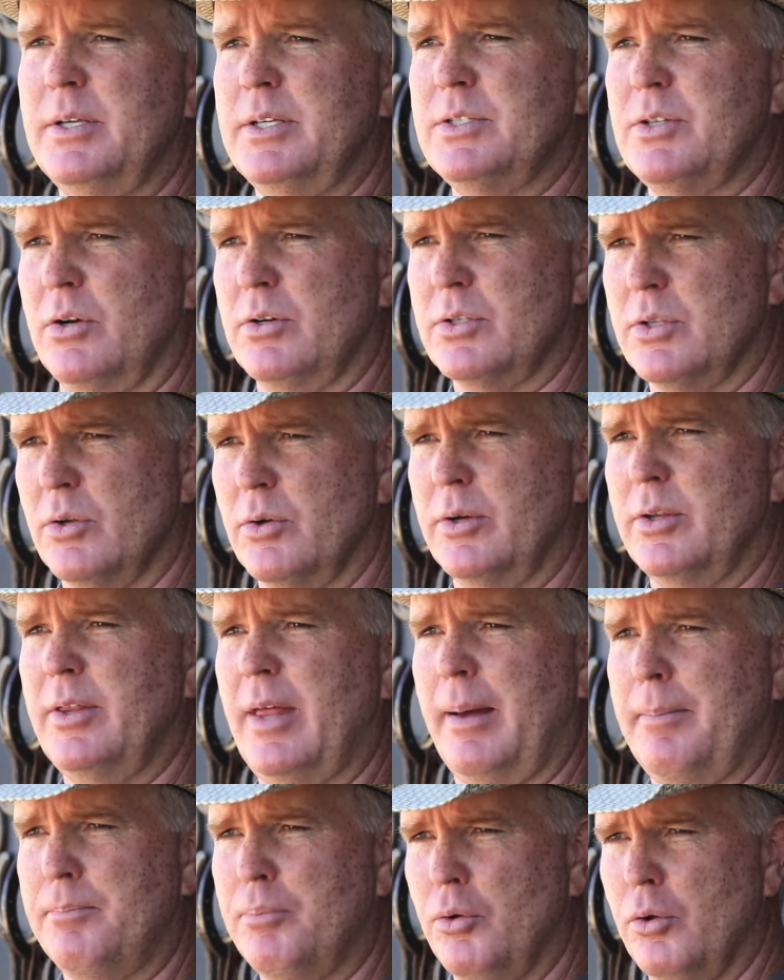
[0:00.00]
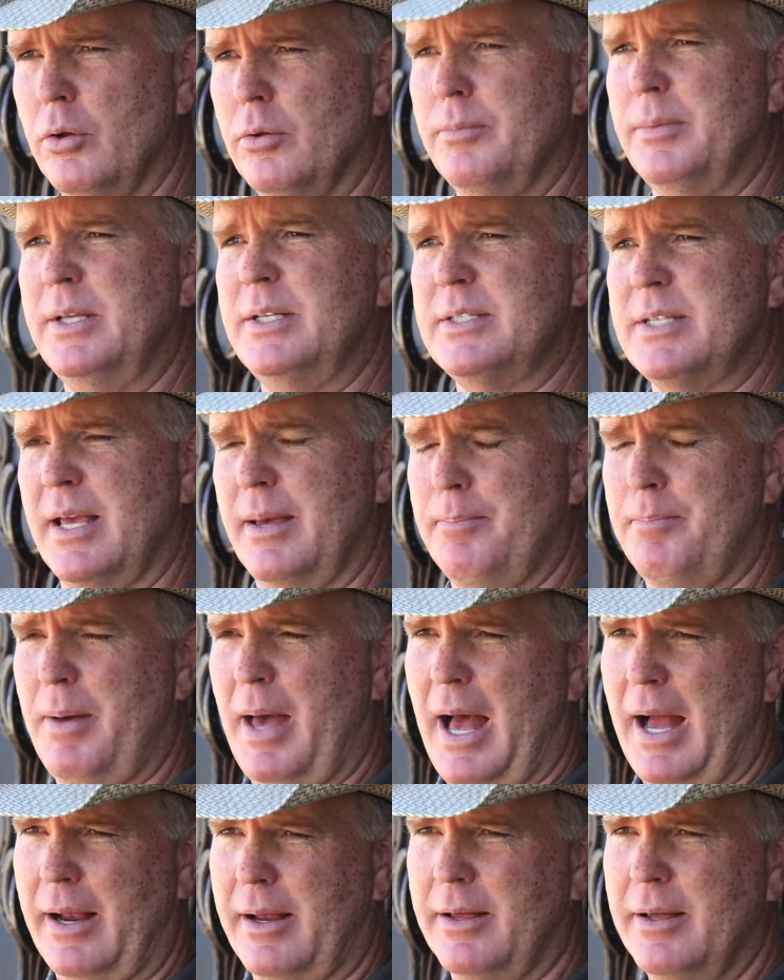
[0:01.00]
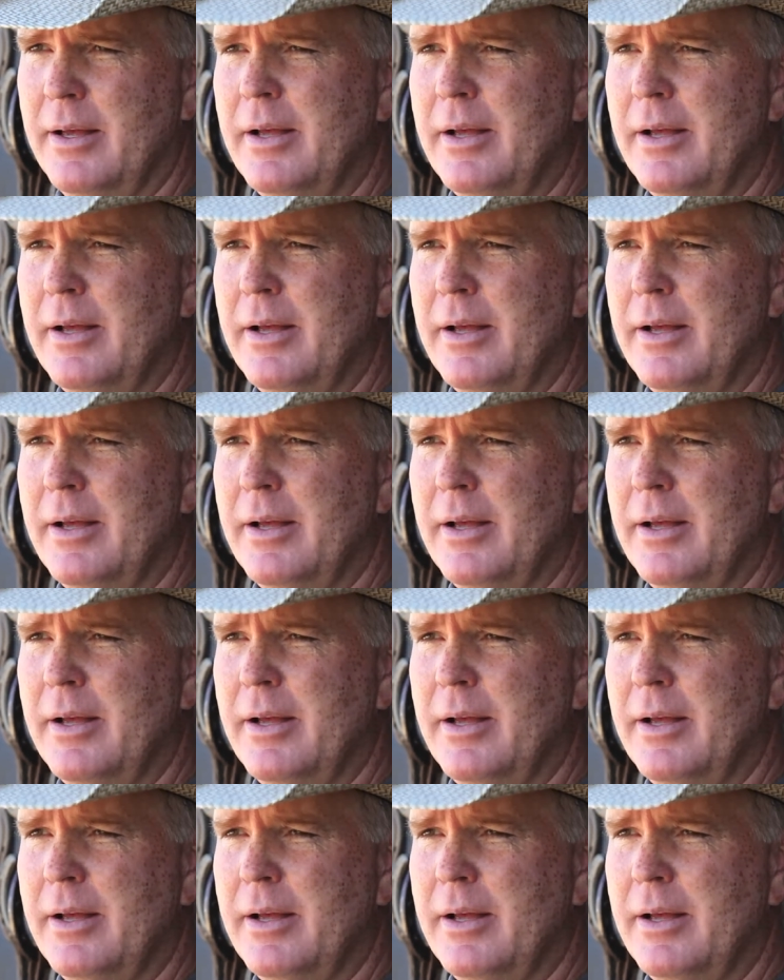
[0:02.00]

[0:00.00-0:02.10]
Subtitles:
He starts learning that pull means get back.